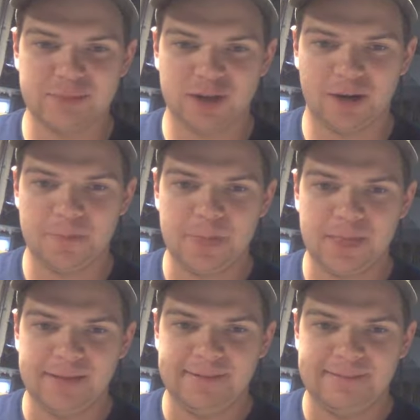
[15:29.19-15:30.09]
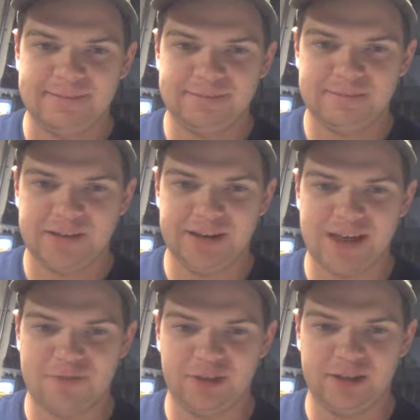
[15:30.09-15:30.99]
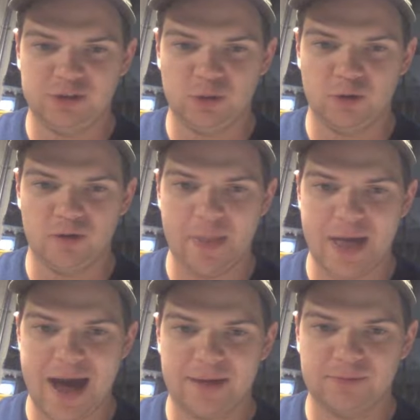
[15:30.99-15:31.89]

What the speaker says: So he definitely needs to improve on that.